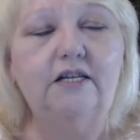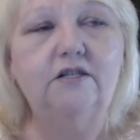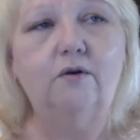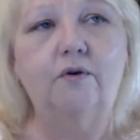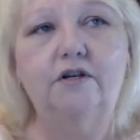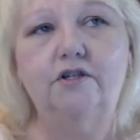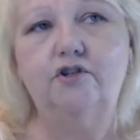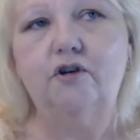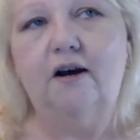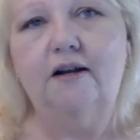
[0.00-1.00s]
going to
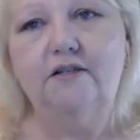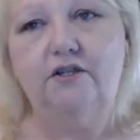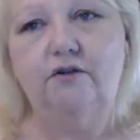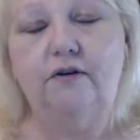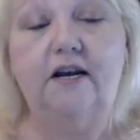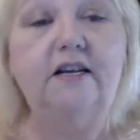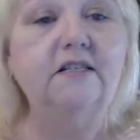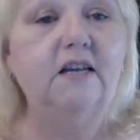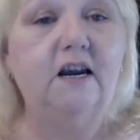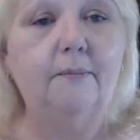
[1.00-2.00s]
try to, now
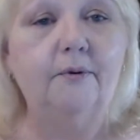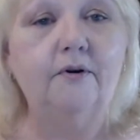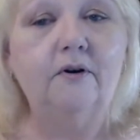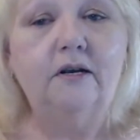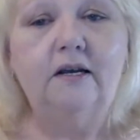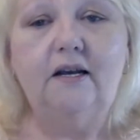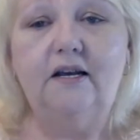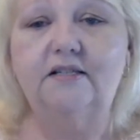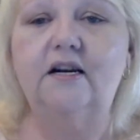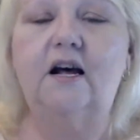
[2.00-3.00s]
his camper
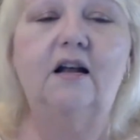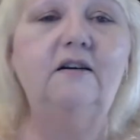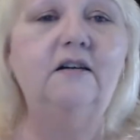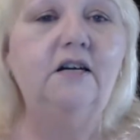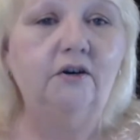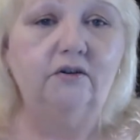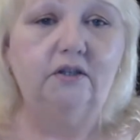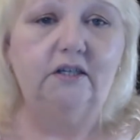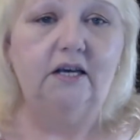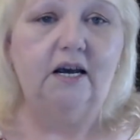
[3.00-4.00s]
is not
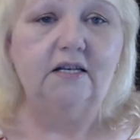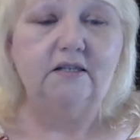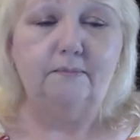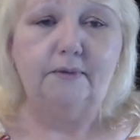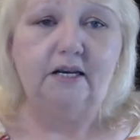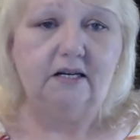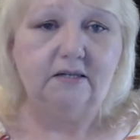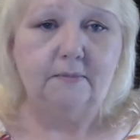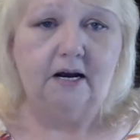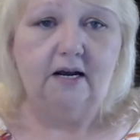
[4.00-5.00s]
nearly as big
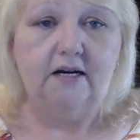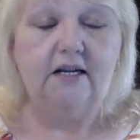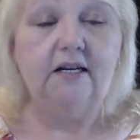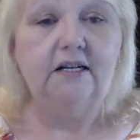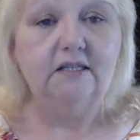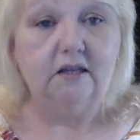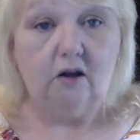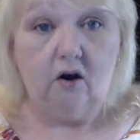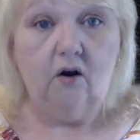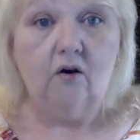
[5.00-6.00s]
as mine. It is
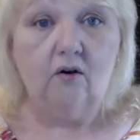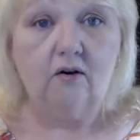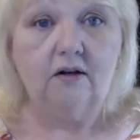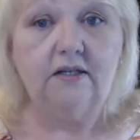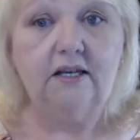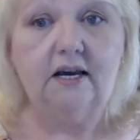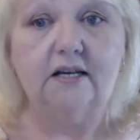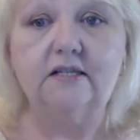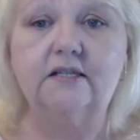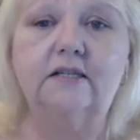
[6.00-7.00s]
long,
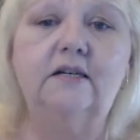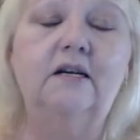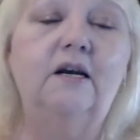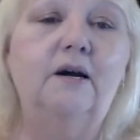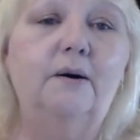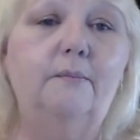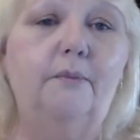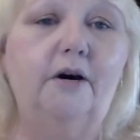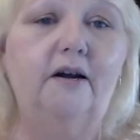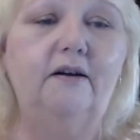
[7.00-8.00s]
yes,
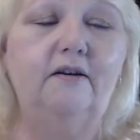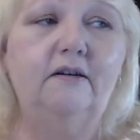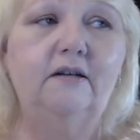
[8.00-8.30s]
but